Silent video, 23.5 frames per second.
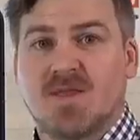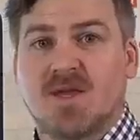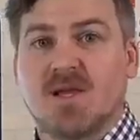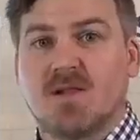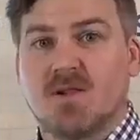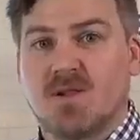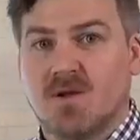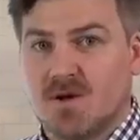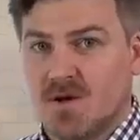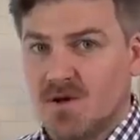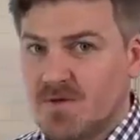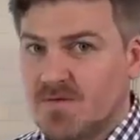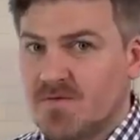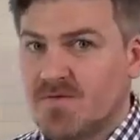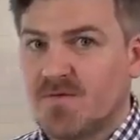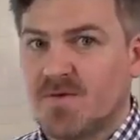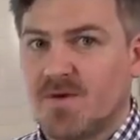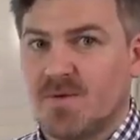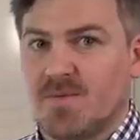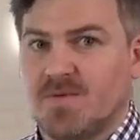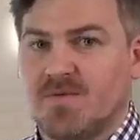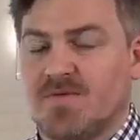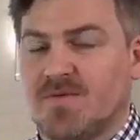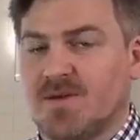They learned
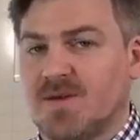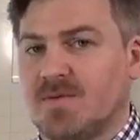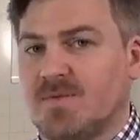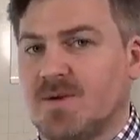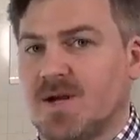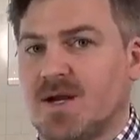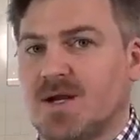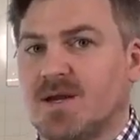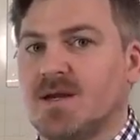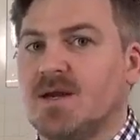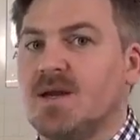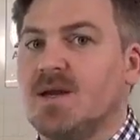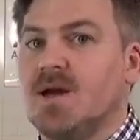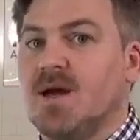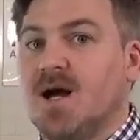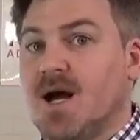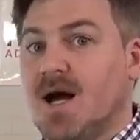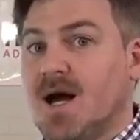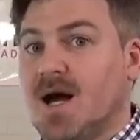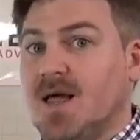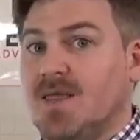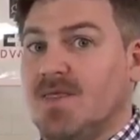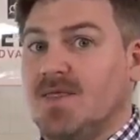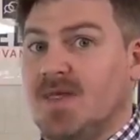from the feedback
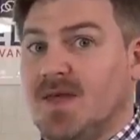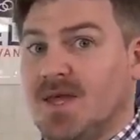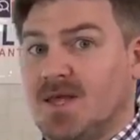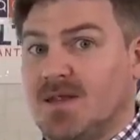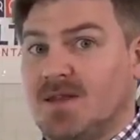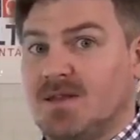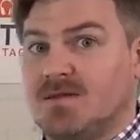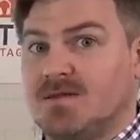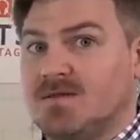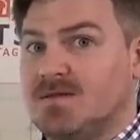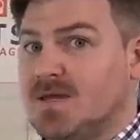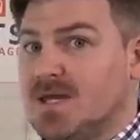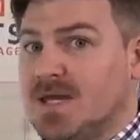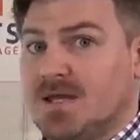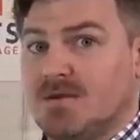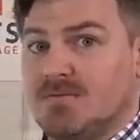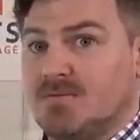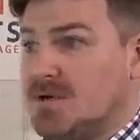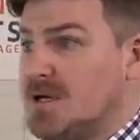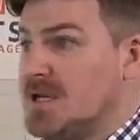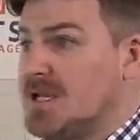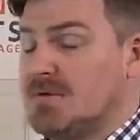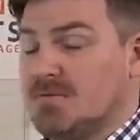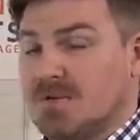and then they really,